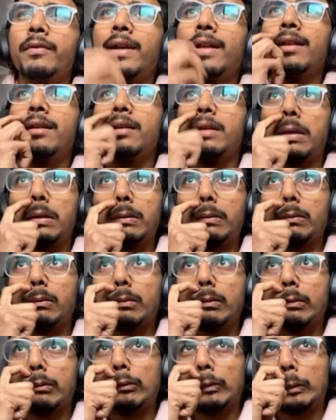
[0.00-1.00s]
Well,
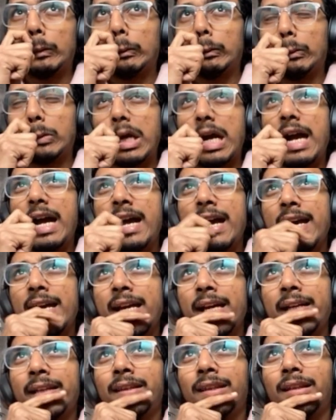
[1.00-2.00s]

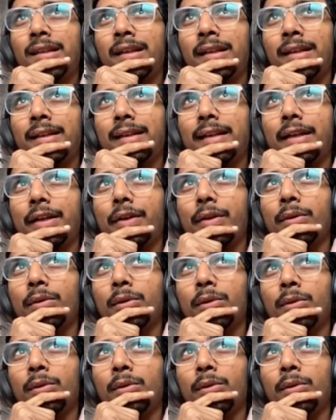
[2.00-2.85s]
I think like